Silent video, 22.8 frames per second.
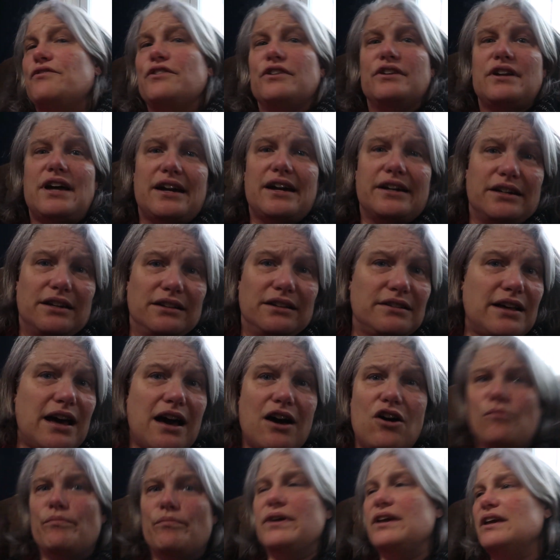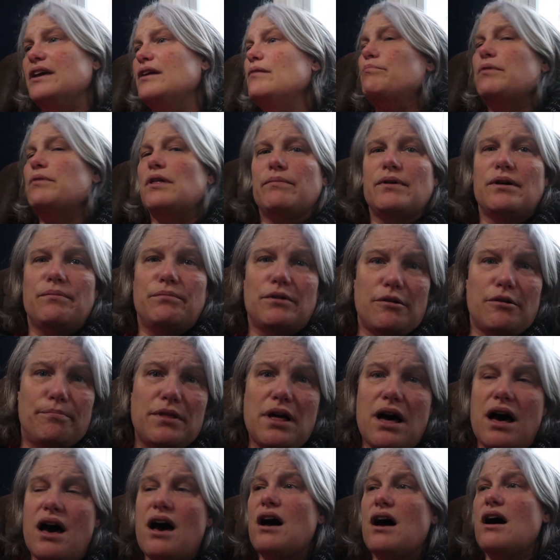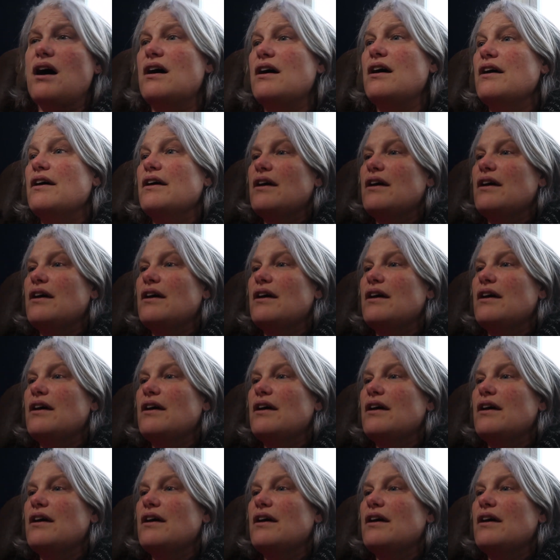They're not going to allow me, blah, blah, blah, blah.